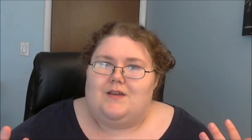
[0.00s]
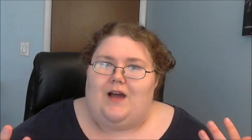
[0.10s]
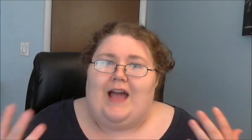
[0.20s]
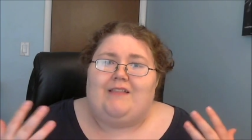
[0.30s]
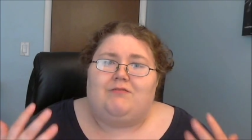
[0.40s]

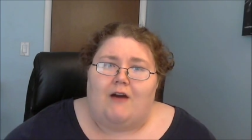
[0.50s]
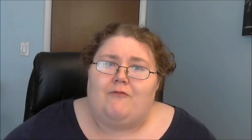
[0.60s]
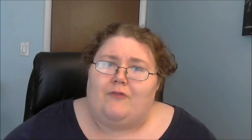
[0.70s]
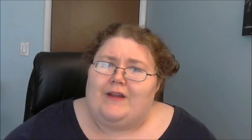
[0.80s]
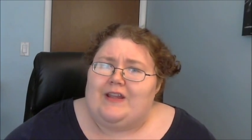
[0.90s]
I
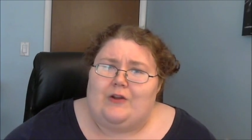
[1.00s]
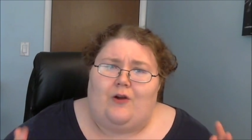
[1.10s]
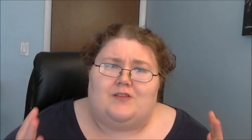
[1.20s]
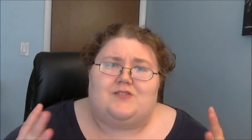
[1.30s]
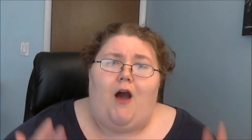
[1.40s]
love reading your
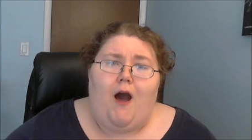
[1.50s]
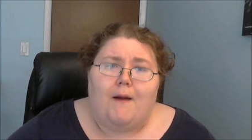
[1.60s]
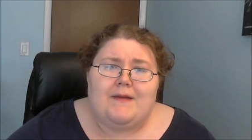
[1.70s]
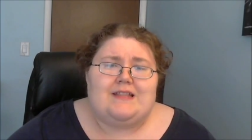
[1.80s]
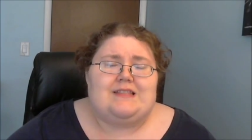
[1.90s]
all's
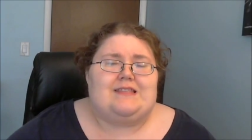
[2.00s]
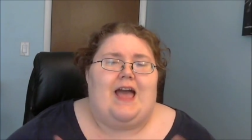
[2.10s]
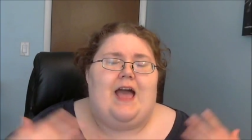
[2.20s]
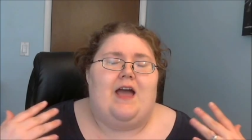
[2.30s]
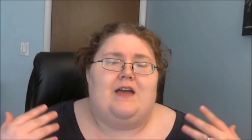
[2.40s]
comments,
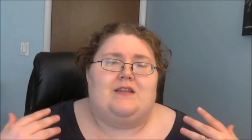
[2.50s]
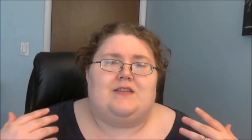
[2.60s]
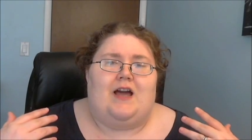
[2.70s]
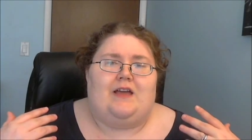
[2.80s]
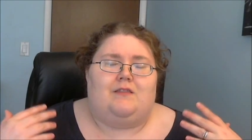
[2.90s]
and
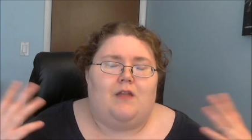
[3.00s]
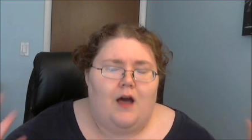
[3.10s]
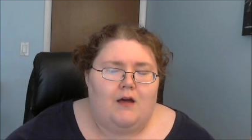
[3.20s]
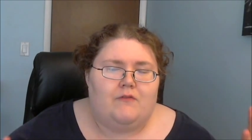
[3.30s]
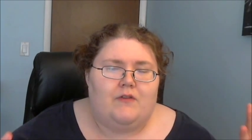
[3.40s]
I
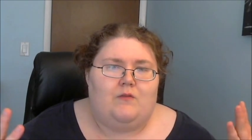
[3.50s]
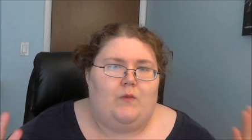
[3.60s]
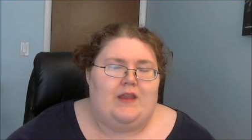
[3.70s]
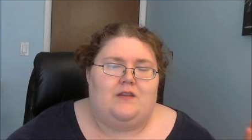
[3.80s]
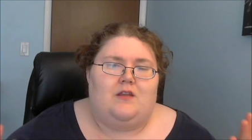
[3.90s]
love it
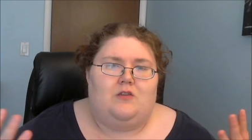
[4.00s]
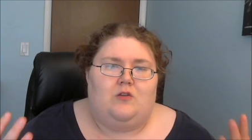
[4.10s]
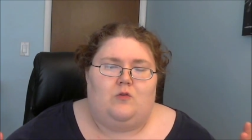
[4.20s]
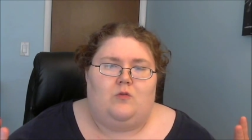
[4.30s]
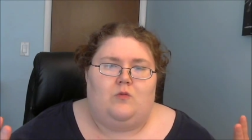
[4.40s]
when
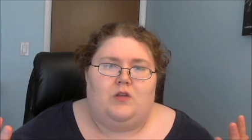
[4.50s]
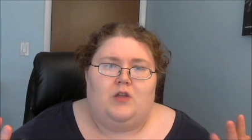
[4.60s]
you